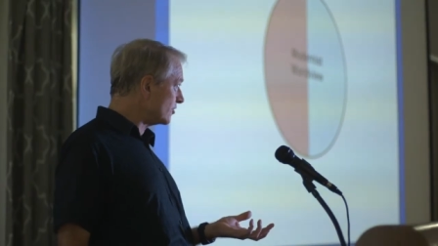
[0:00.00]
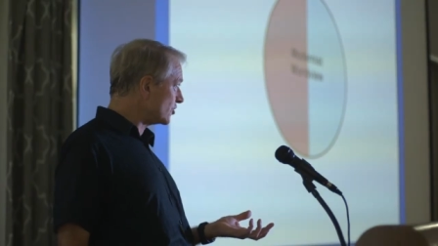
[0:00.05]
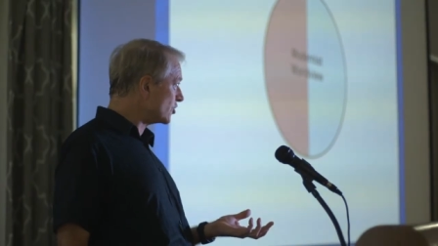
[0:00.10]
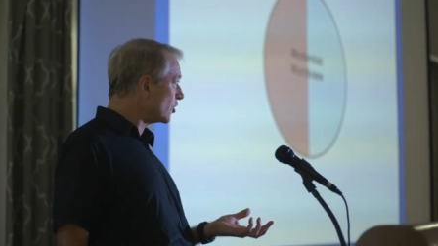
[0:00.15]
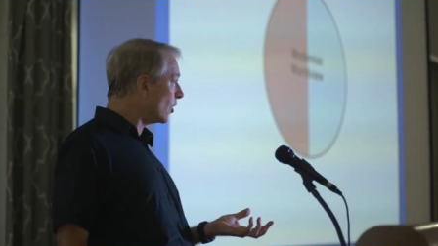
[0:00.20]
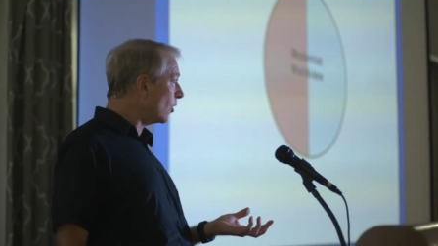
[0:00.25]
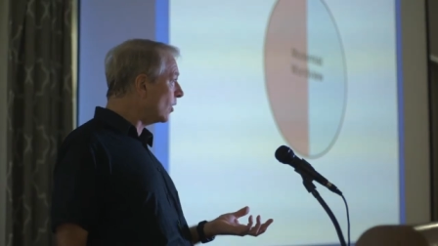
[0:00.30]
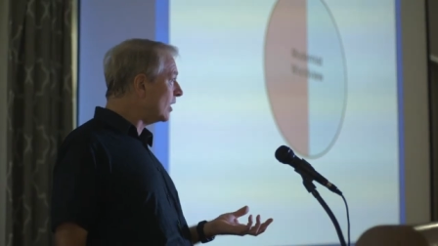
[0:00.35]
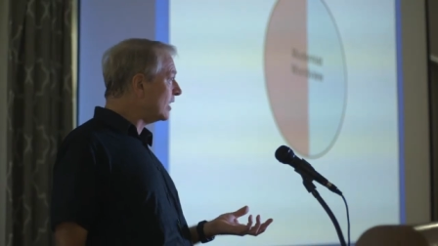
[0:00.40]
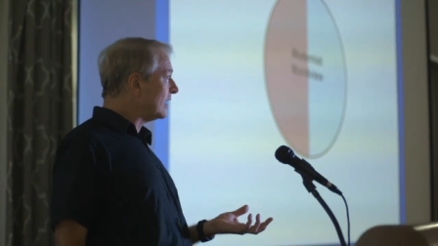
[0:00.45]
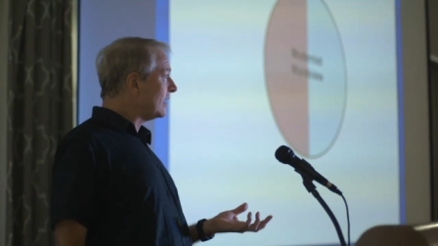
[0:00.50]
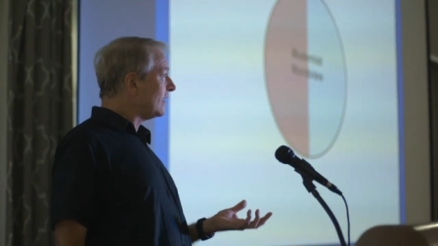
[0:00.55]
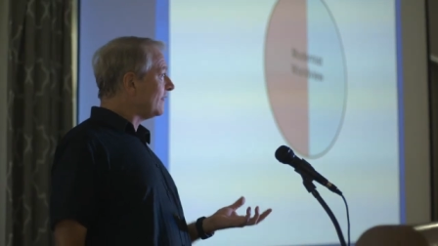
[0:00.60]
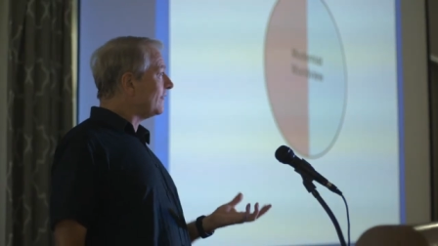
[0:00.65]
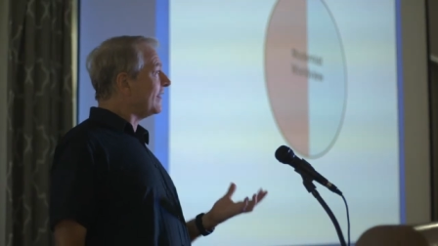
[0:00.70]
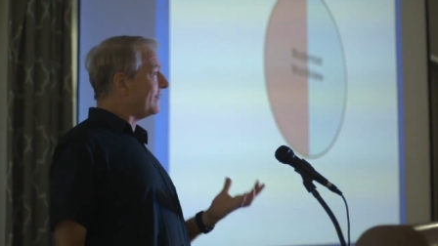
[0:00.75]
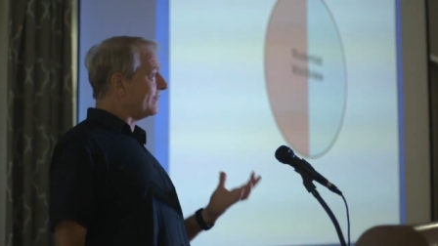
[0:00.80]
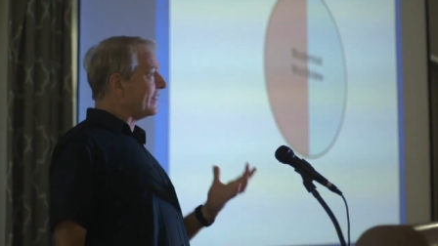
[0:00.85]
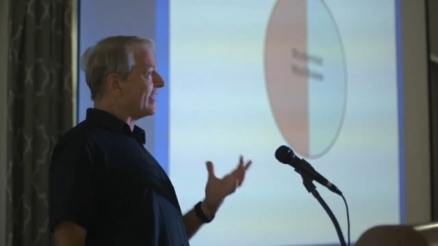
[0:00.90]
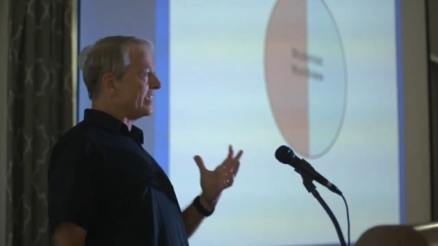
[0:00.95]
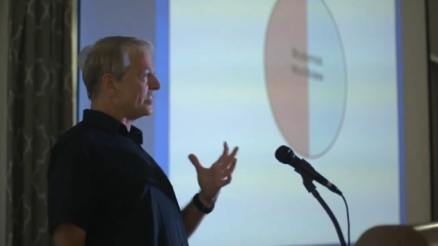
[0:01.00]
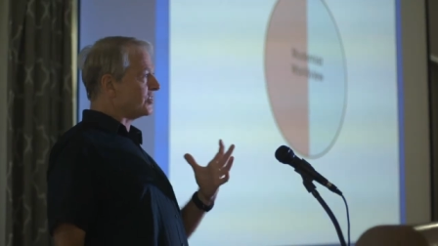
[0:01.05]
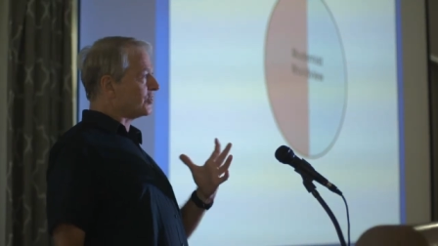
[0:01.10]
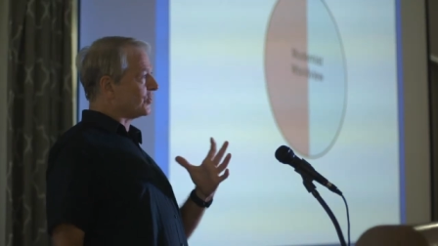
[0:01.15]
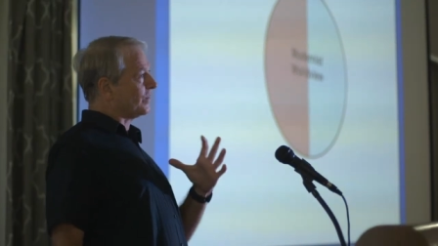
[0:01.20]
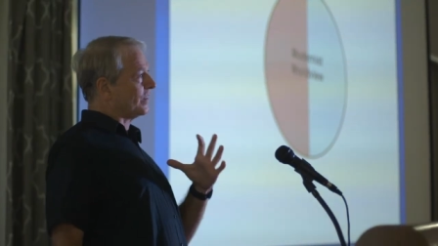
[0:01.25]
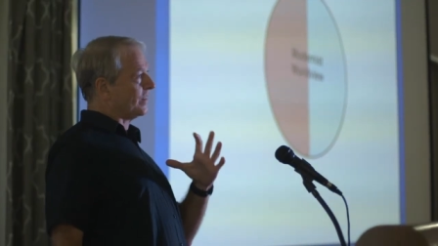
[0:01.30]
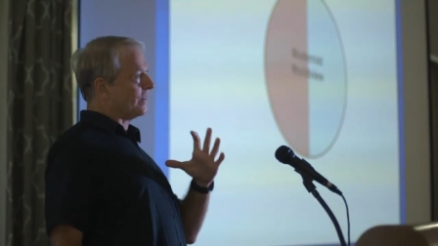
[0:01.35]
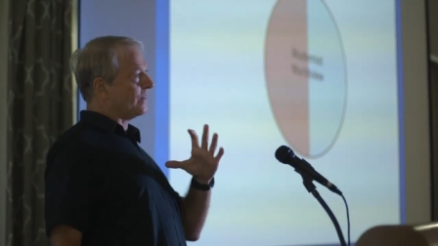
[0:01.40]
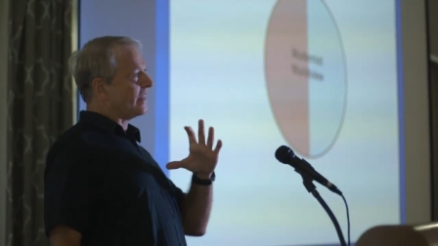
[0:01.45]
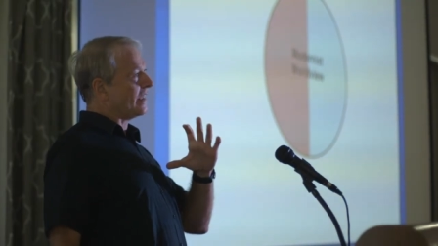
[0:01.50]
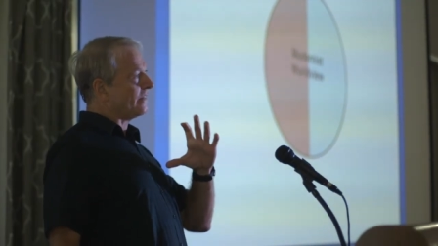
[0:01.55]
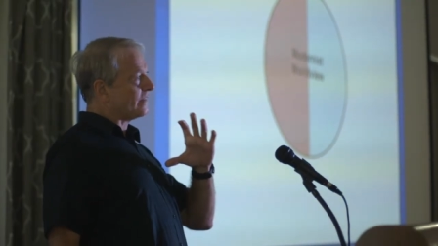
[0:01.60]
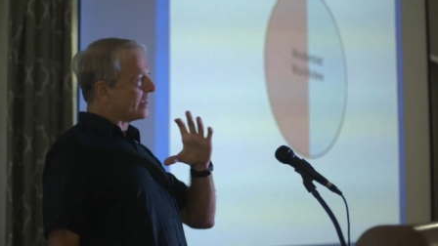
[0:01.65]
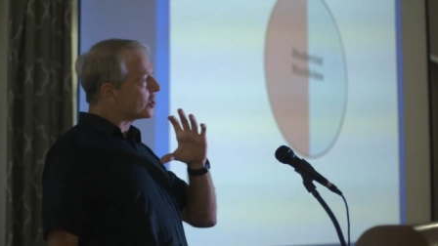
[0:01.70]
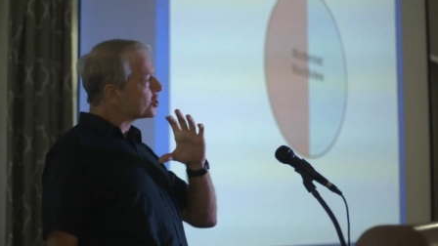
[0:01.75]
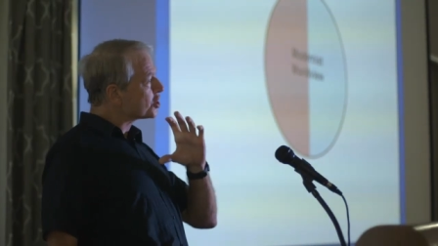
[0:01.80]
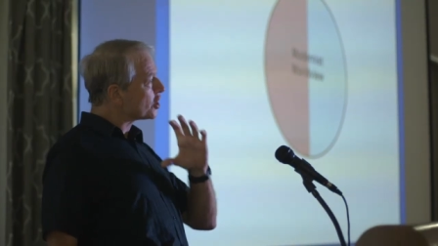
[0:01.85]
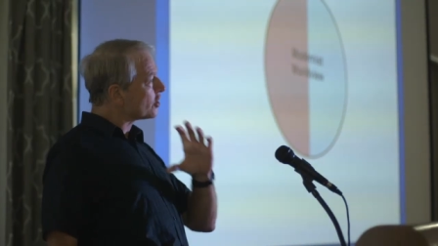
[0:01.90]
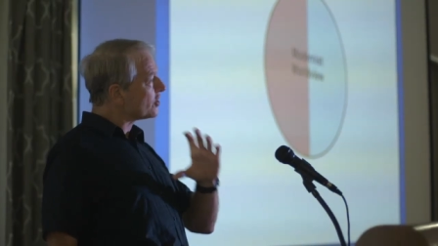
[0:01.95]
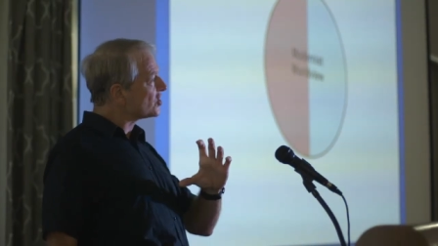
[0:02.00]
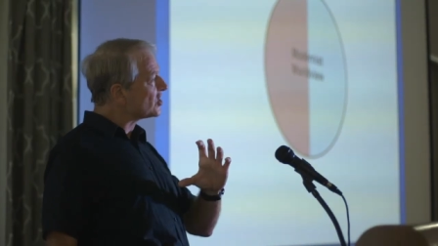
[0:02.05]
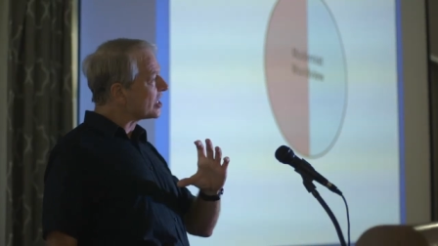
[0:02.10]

So that, that is, they, they share the